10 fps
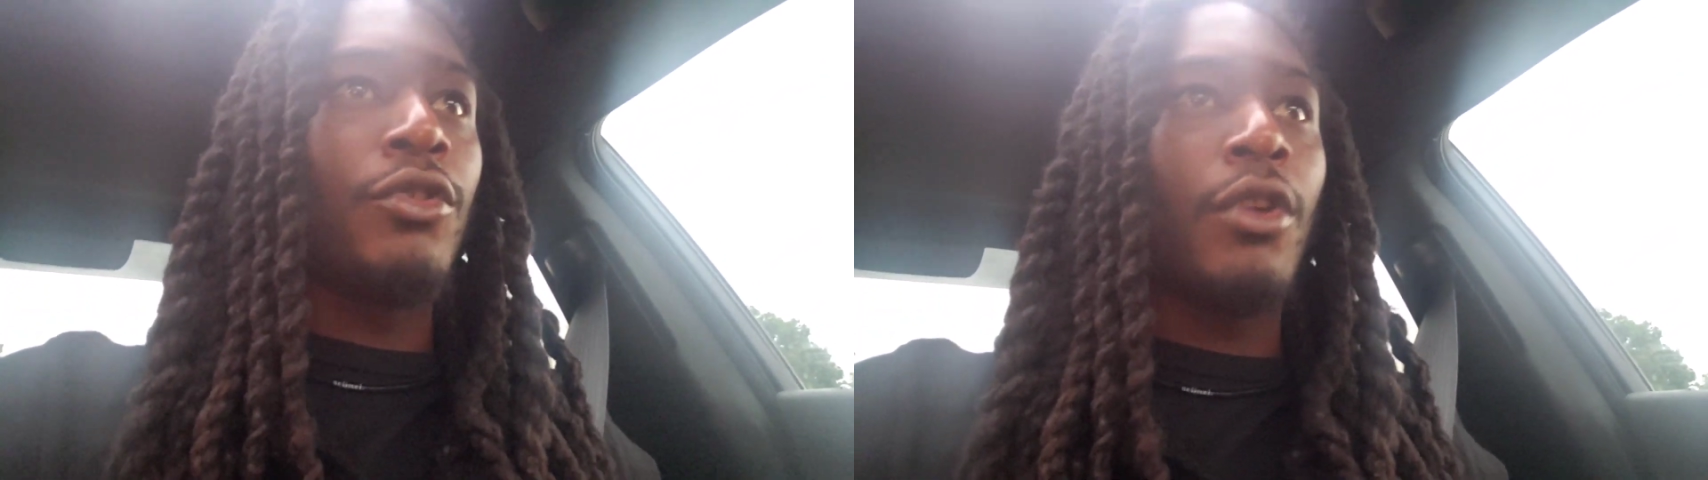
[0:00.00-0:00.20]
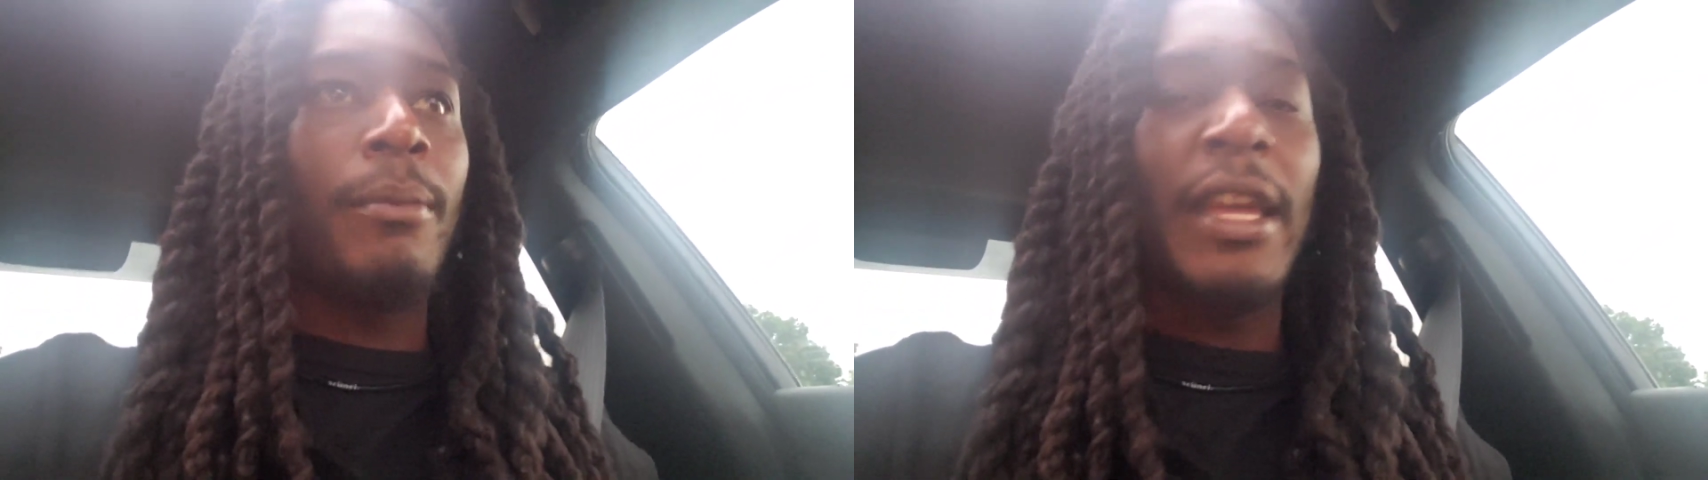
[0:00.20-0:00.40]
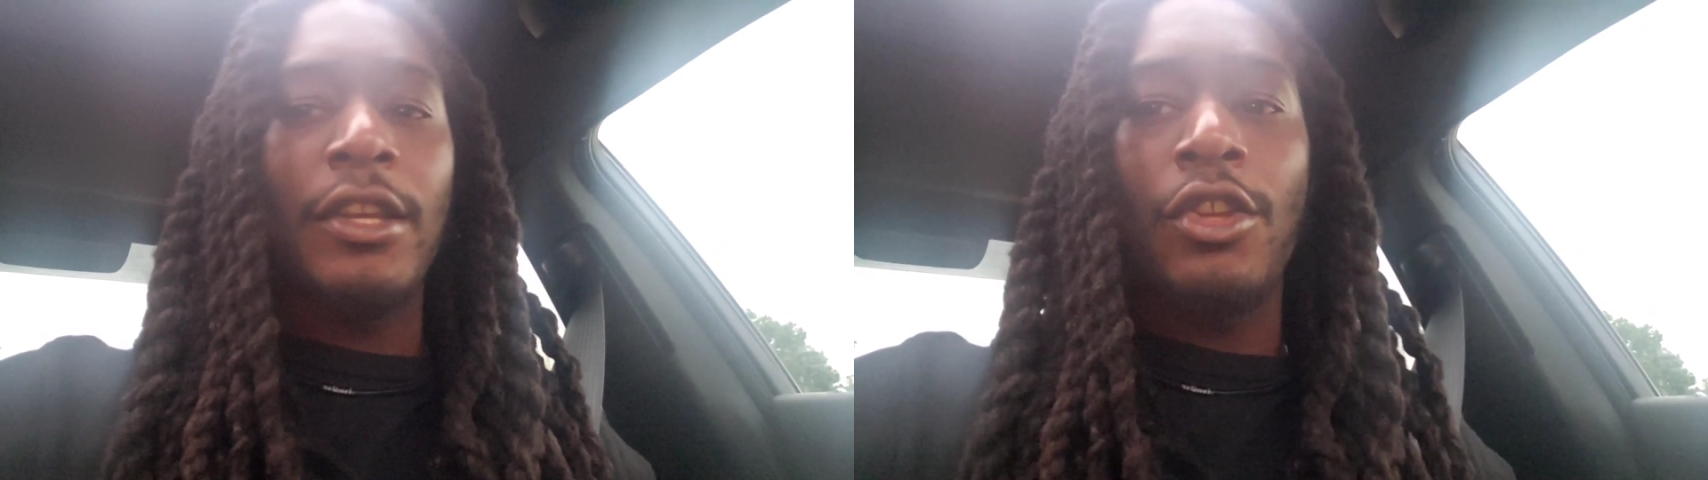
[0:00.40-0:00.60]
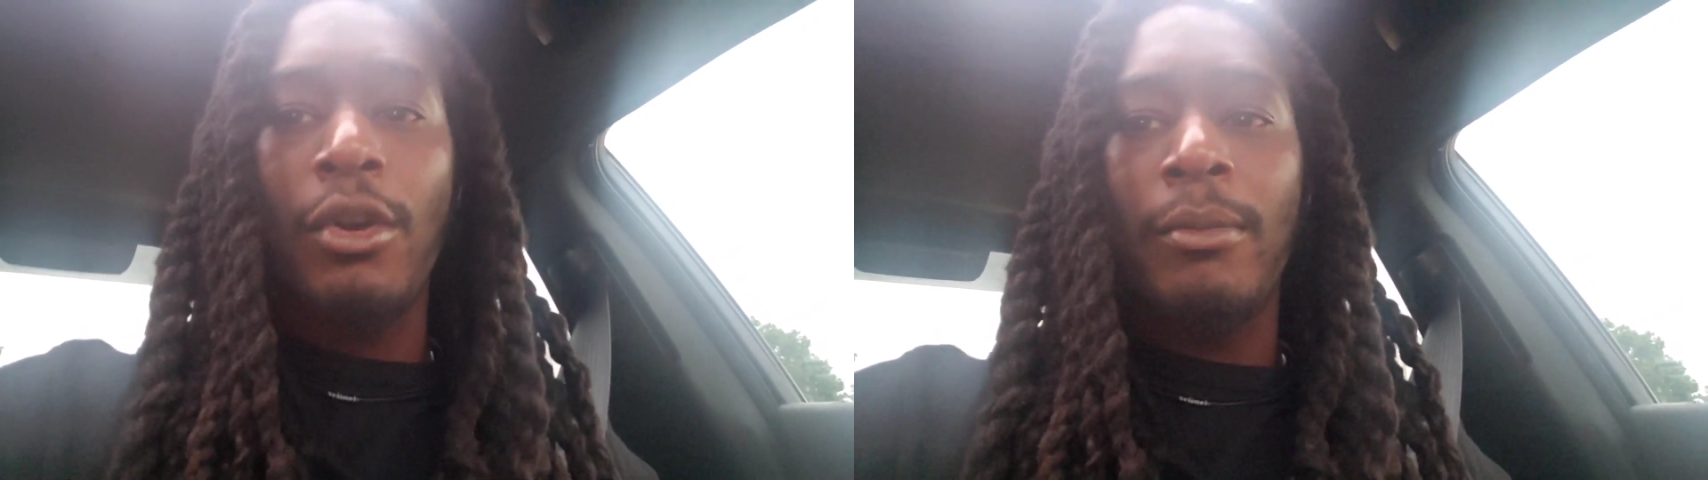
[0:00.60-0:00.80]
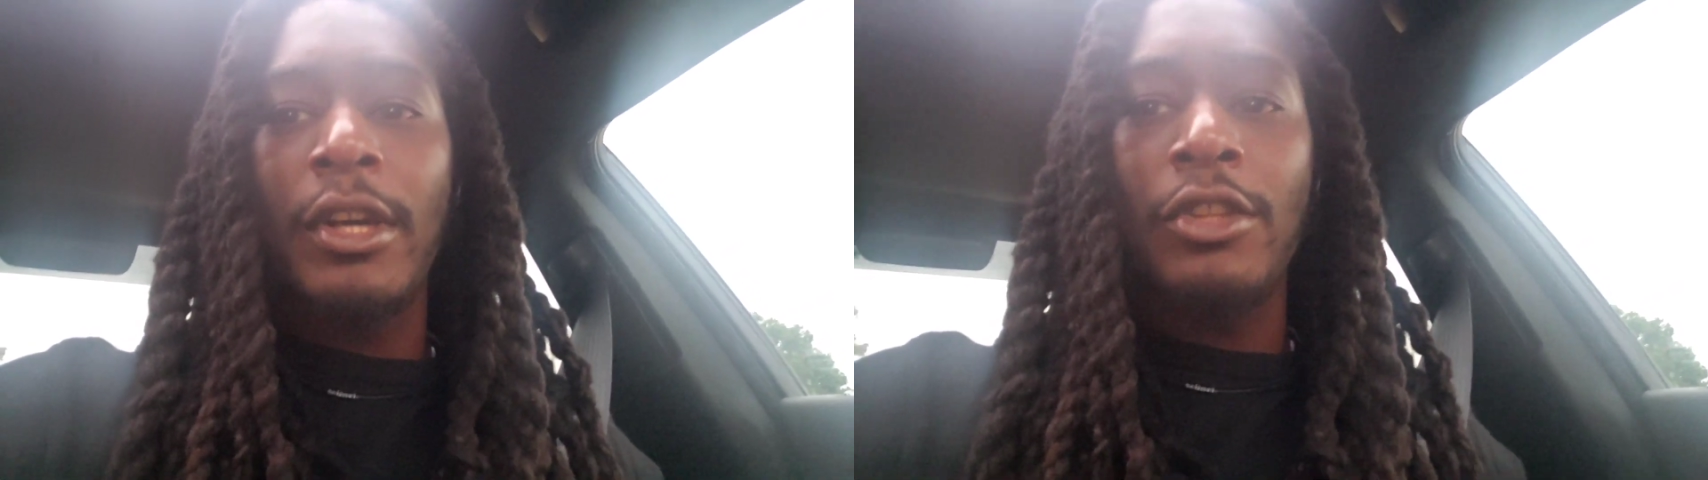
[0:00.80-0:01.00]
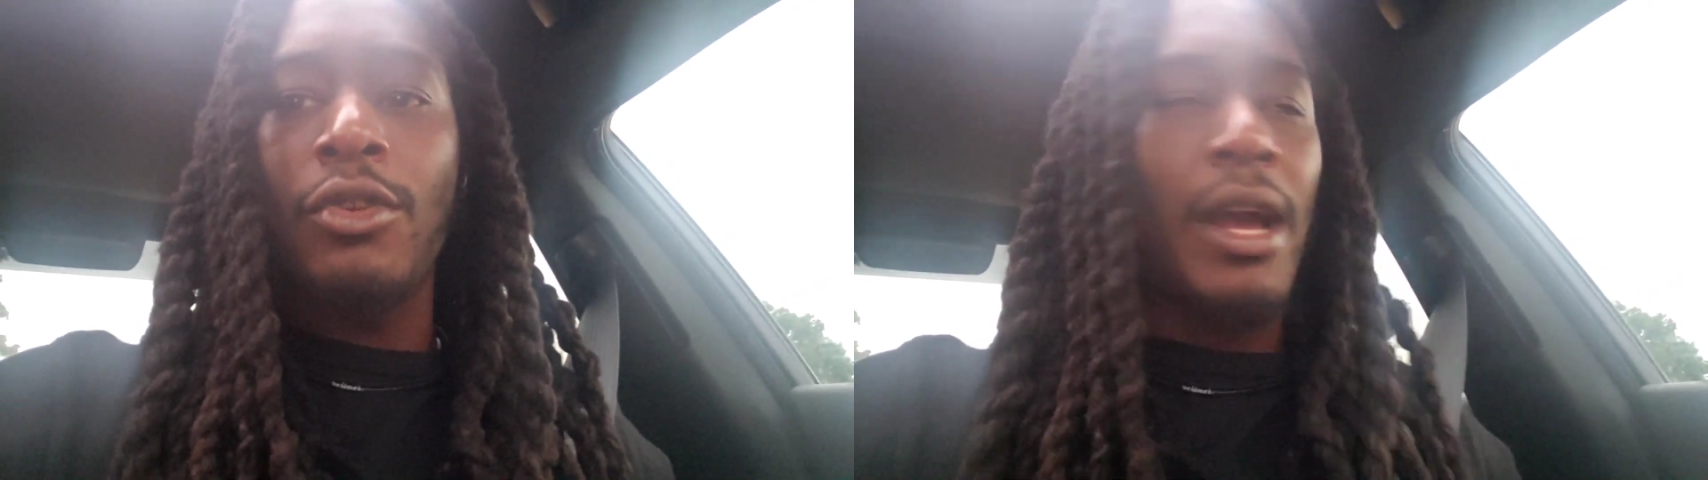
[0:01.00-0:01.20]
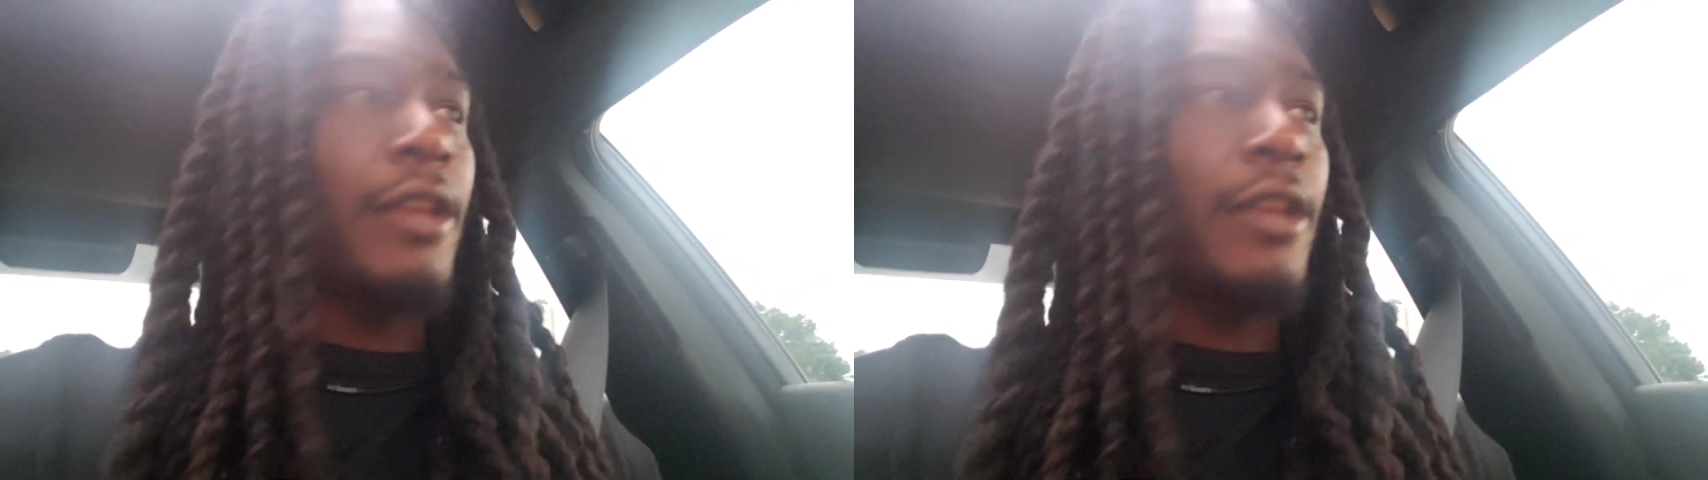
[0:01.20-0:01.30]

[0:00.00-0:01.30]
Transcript: you know, making your money, you gonna